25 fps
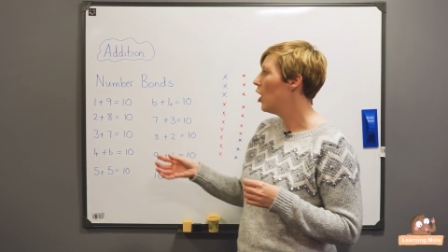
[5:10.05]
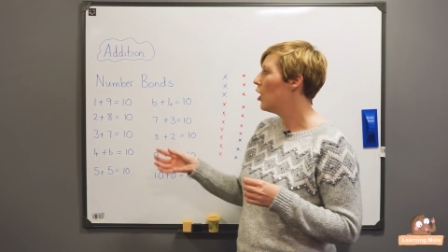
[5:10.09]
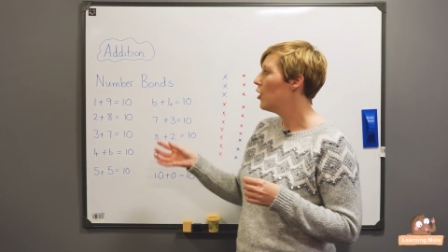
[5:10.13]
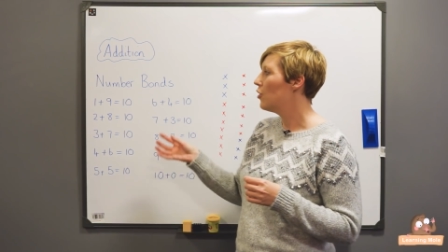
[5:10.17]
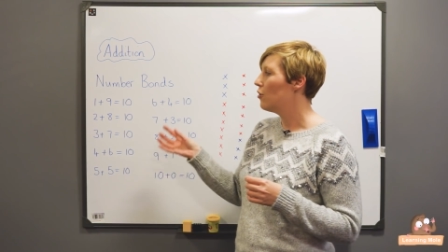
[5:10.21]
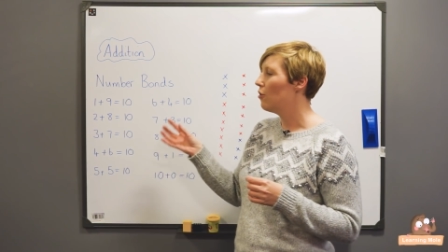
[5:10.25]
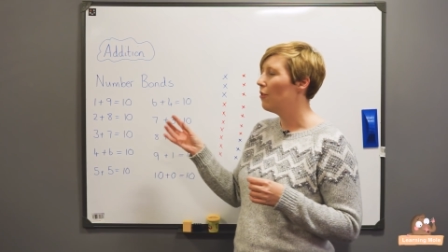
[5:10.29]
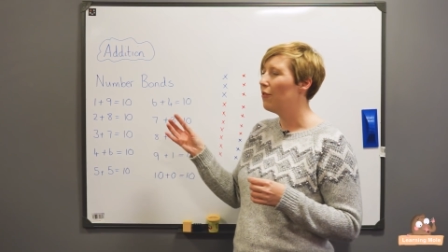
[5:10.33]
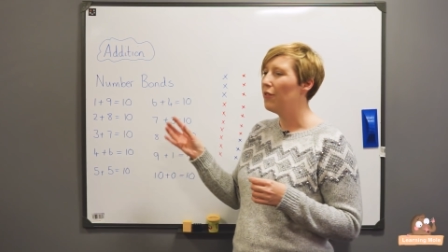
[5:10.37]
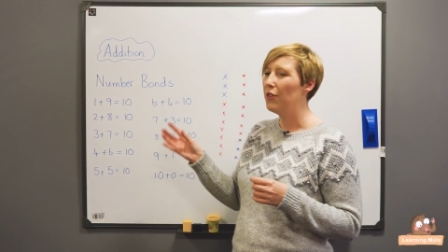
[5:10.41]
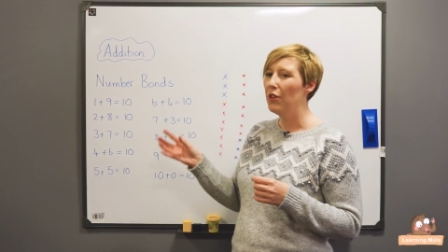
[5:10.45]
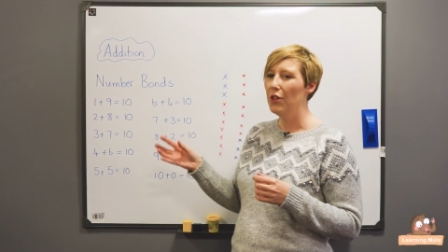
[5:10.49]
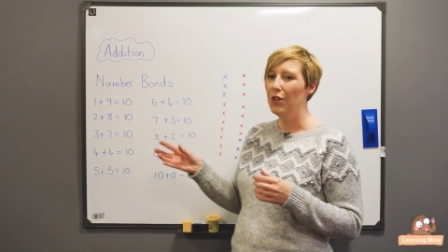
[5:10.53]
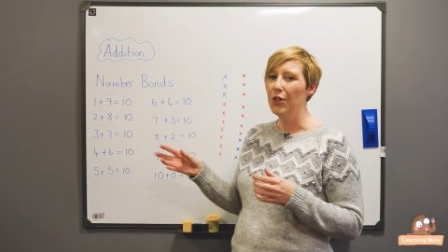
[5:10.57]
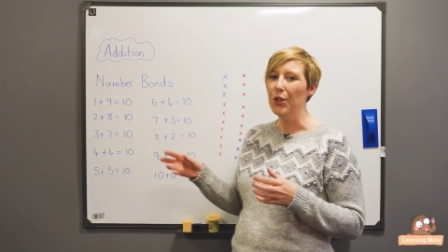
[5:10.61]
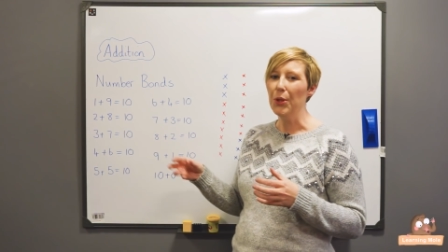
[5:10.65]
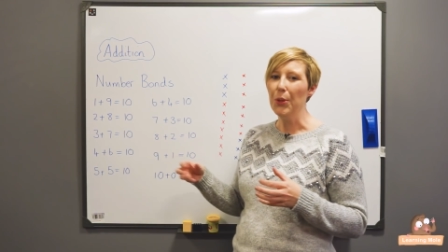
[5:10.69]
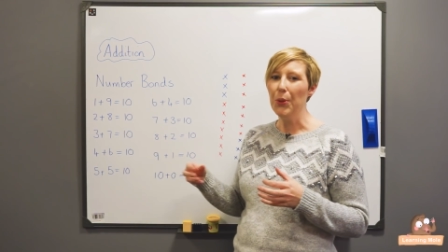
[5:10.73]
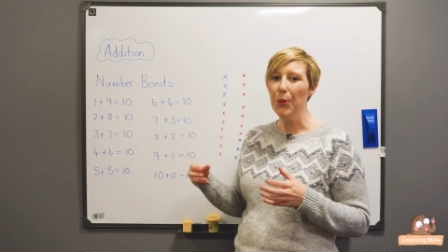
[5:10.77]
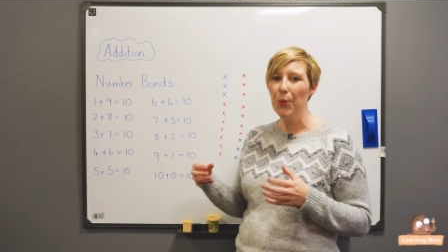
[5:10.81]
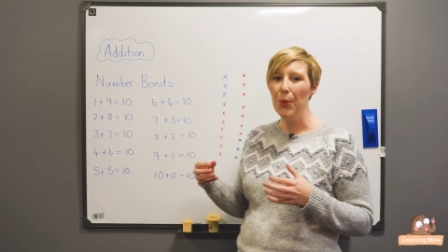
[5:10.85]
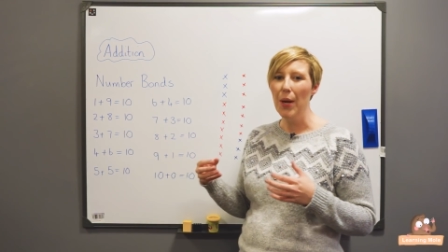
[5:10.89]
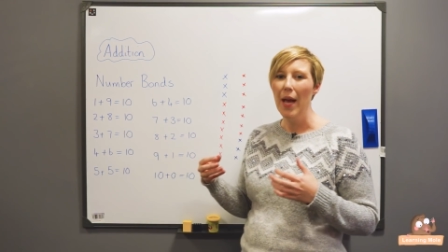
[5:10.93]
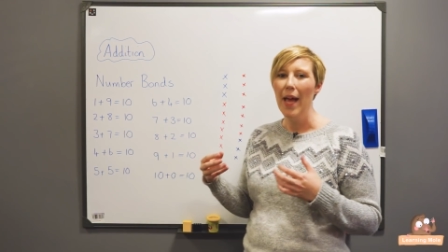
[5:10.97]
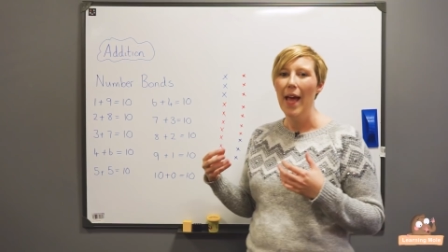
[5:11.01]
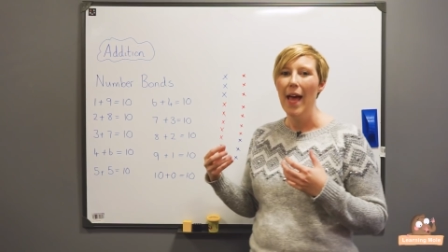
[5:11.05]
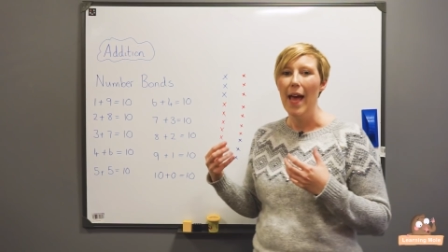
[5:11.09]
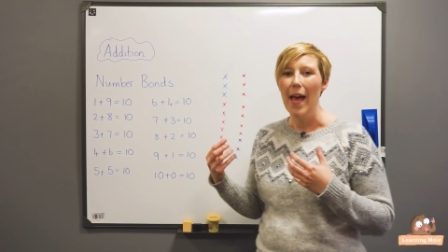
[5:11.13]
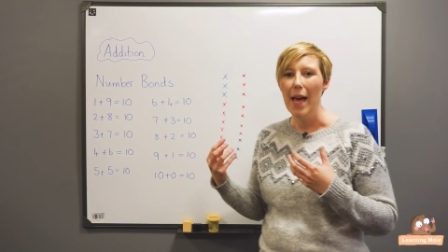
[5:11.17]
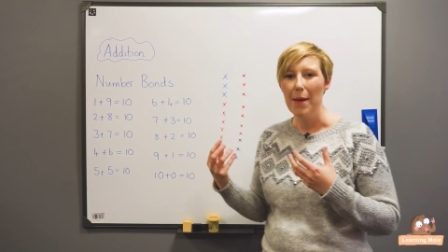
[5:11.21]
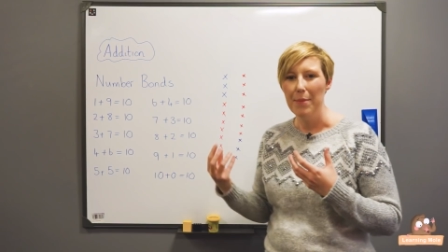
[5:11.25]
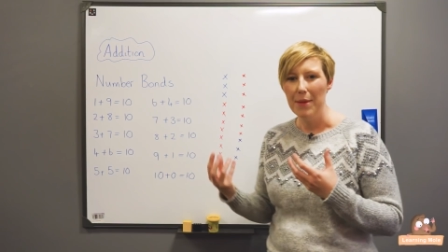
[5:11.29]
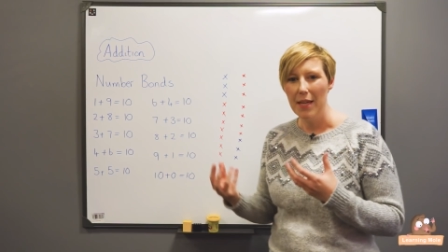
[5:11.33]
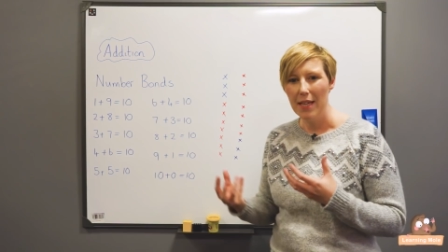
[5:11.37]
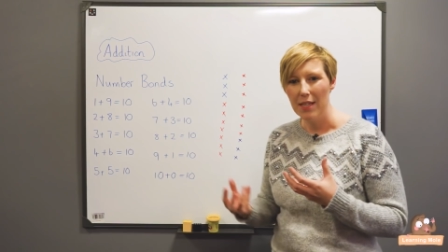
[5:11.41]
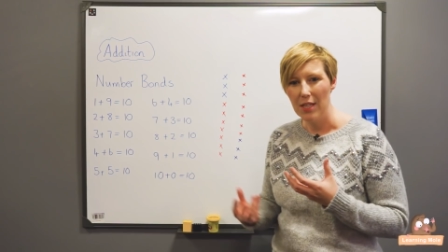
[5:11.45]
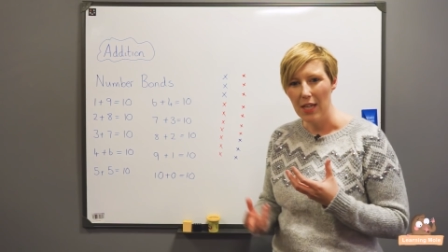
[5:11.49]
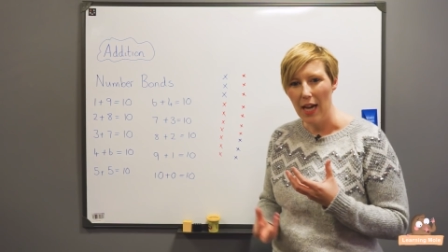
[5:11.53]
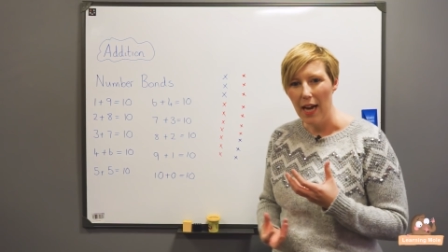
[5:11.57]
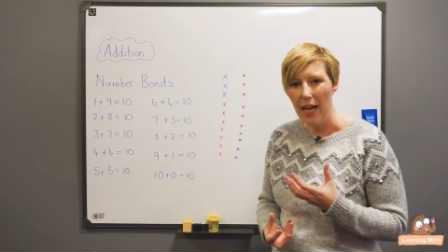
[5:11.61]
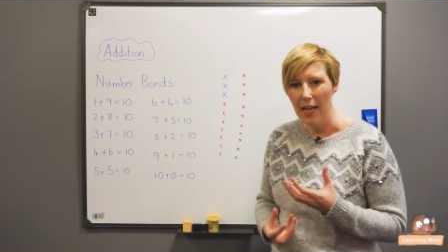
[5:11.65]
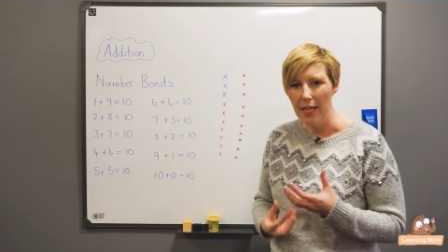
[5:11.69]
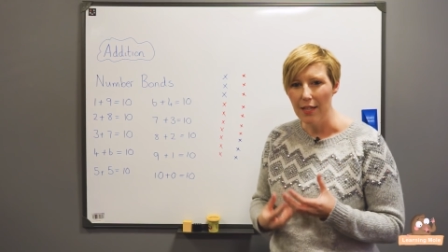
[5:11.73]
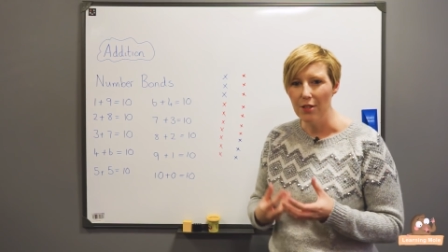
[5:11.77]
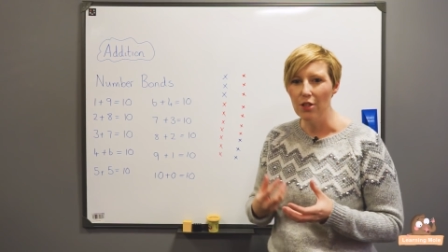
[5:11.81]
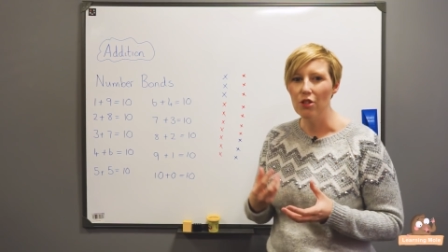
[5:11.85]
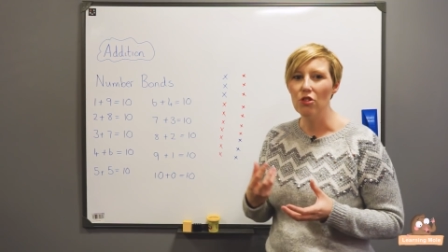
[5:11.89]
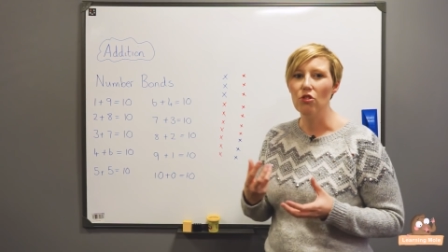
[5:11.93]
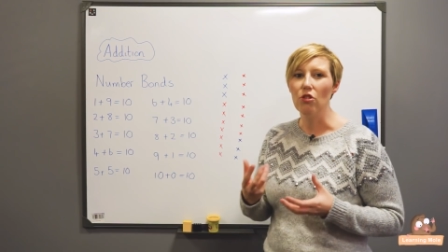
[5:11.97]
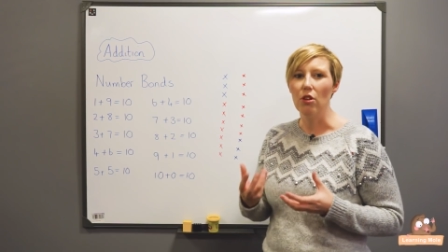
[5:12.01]
So if you know that a child
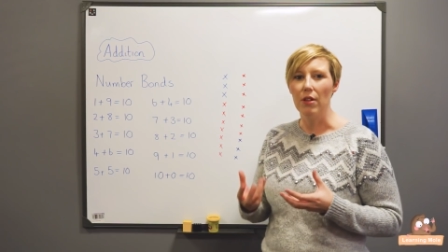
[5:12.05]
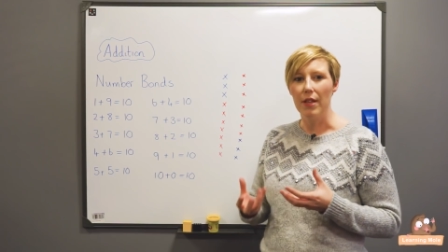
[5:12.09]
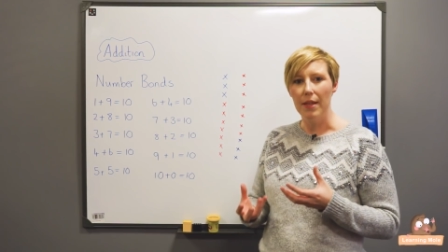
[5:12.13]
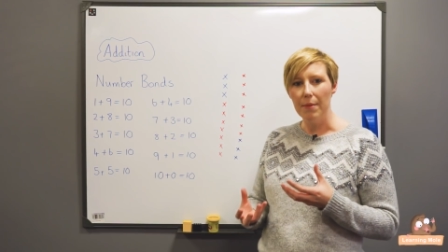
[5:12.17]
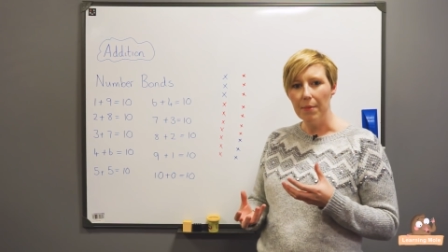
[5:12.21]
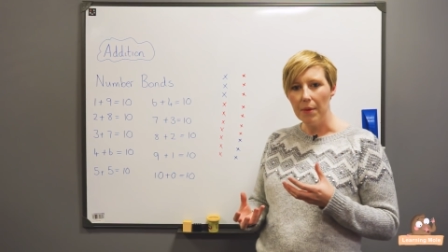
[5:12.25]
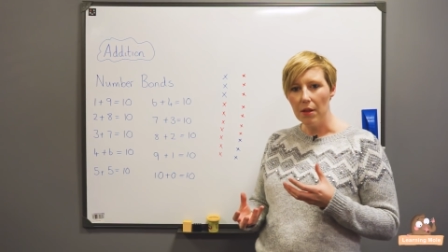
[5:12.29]
is struggling